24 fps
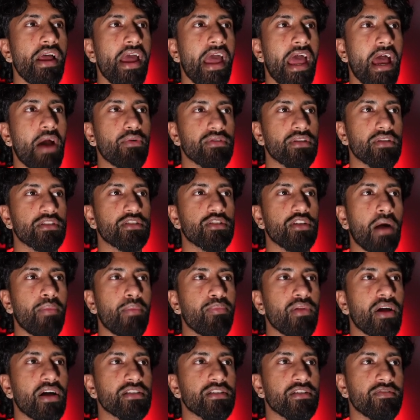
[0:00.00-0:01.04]
and with a stop
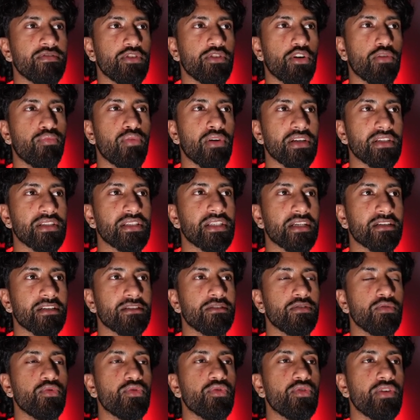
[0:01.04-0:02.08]
loss of
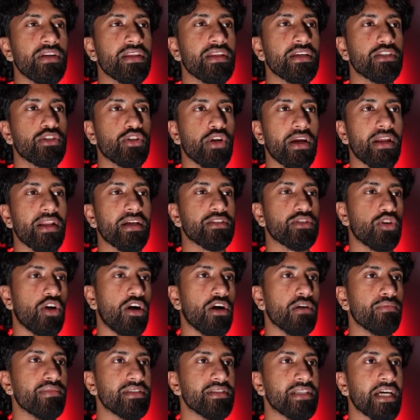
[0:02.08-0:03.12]
0.623, this trade has
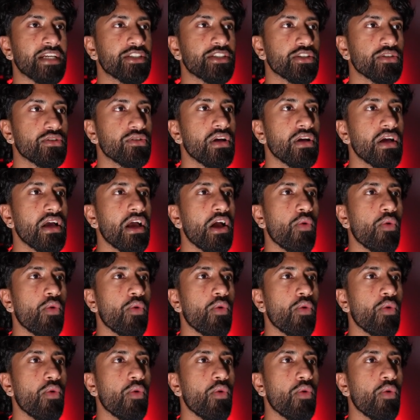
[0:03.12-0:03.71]
strong potential.